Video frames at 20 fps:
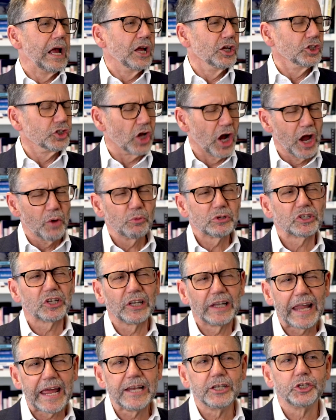So I was
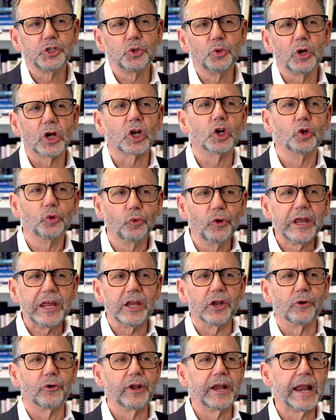led to a
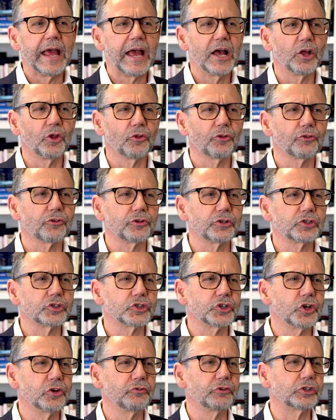career in health
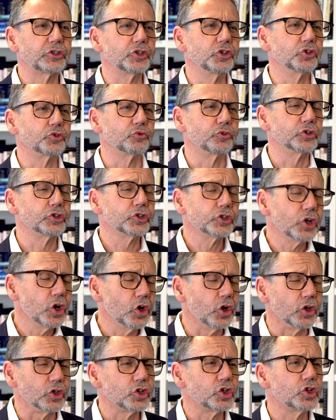services
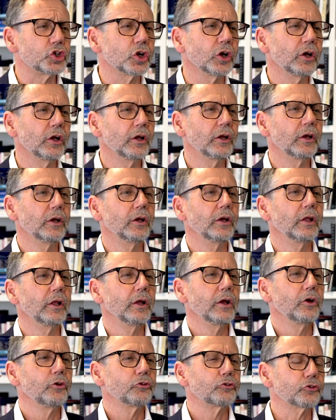research
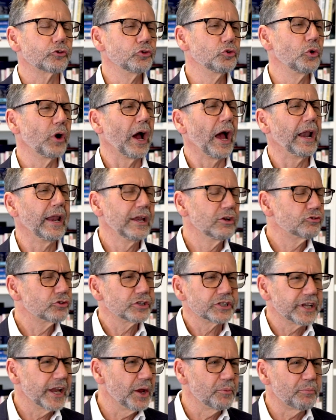through an
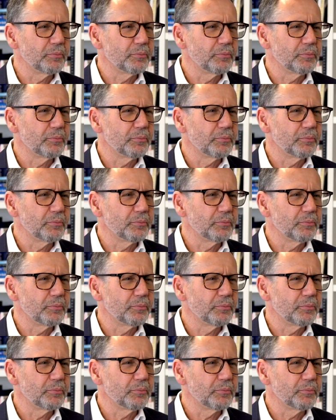interesting